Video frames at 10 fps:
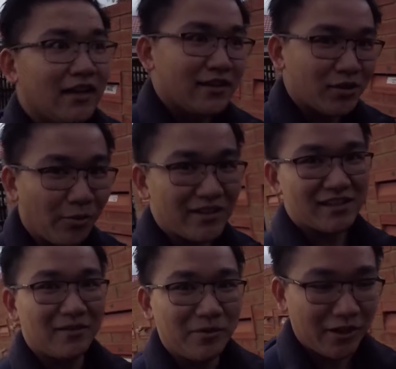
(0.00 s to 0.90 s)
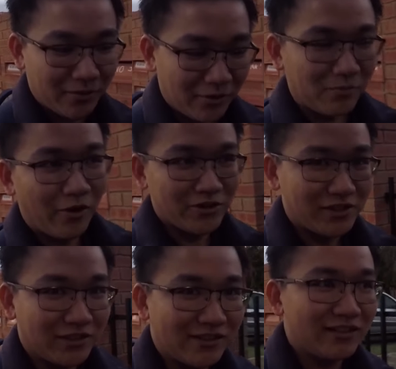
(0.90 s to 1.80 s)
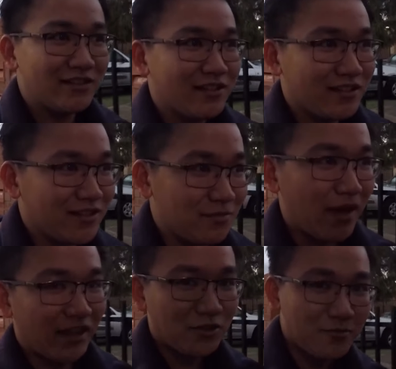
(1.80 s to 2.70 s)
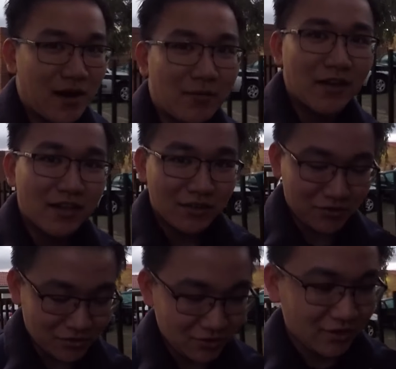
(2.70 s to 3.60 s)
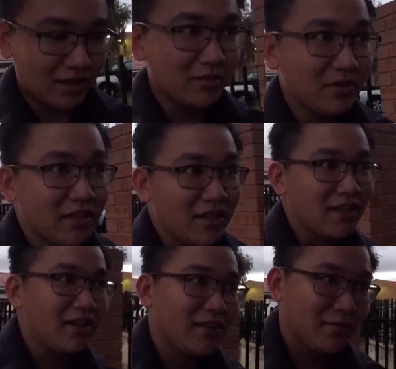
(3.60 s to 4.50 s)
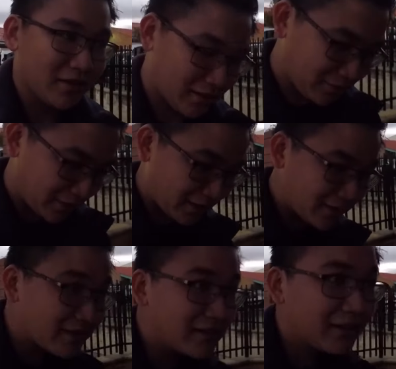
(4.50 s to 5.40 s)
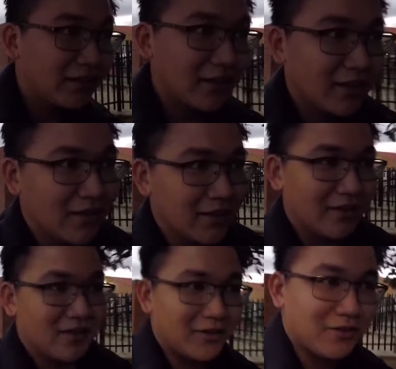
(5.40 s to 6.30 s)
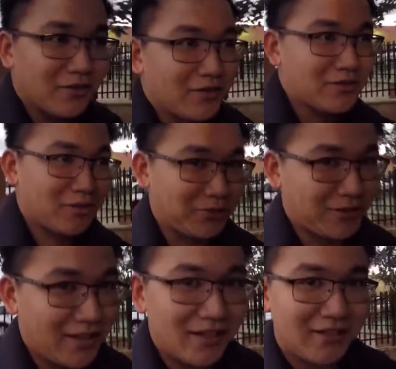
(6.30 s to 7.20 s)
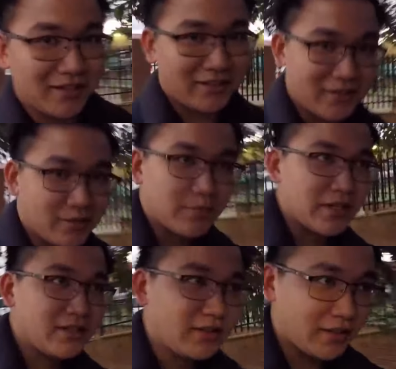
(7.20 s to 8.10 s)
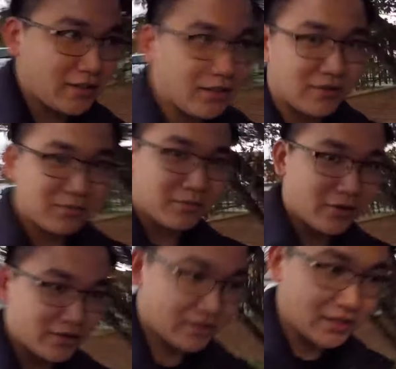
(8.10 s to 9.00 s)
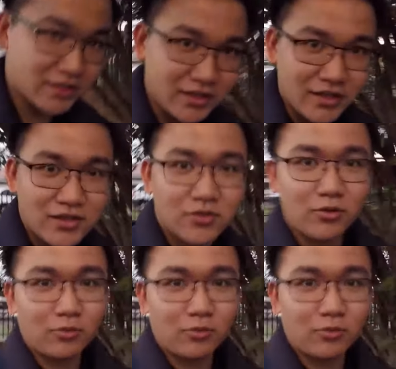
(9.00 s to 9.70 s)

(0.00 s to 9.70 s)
So what's up there, we go boys and girls, and this is Matthew from Teacher Gaming. And okay, so today it is a special day because this is a school